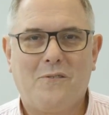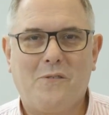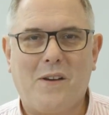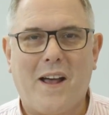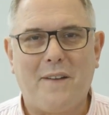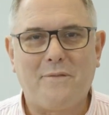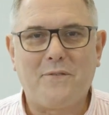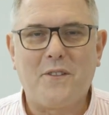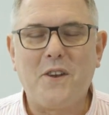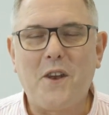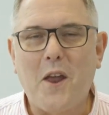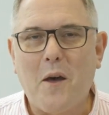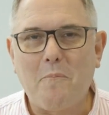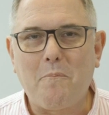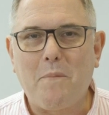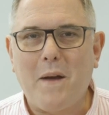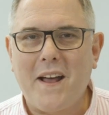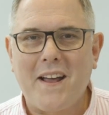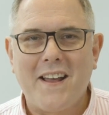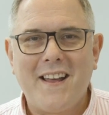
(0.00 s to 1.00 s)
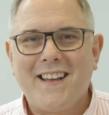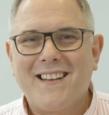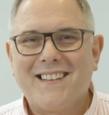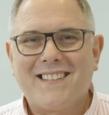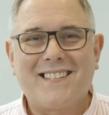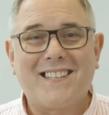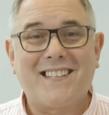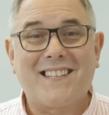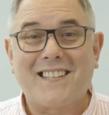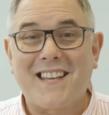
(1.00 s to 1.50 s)
We have the number
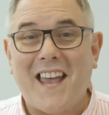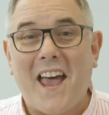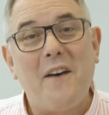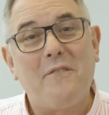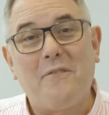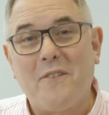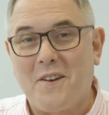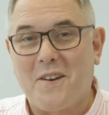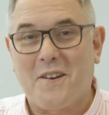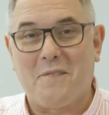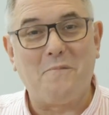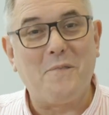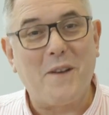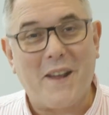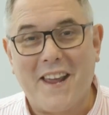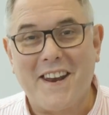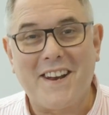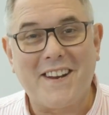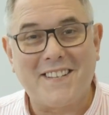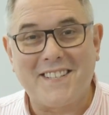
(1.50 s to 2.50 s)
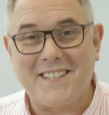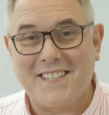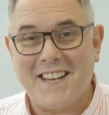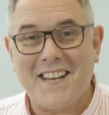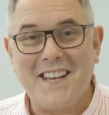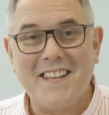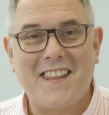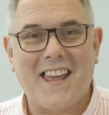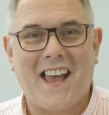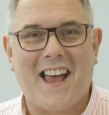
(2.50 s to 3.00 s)
7, and we're going to
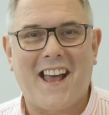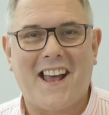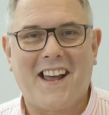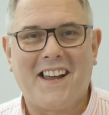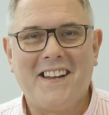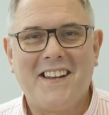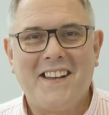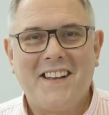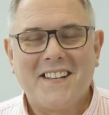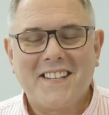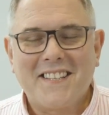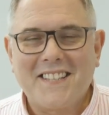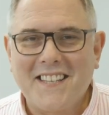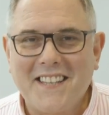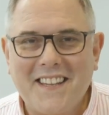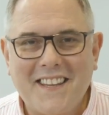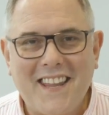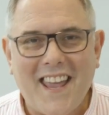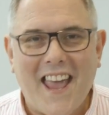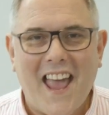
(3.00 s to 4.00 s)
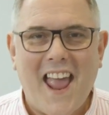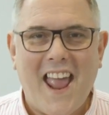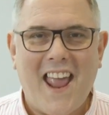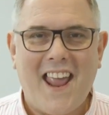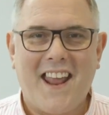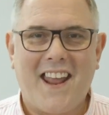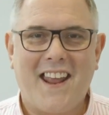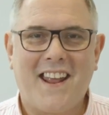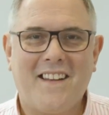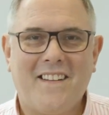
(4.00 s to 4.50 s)
see that
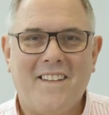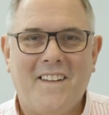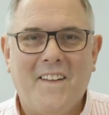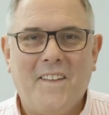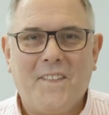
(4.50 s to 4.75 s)
today.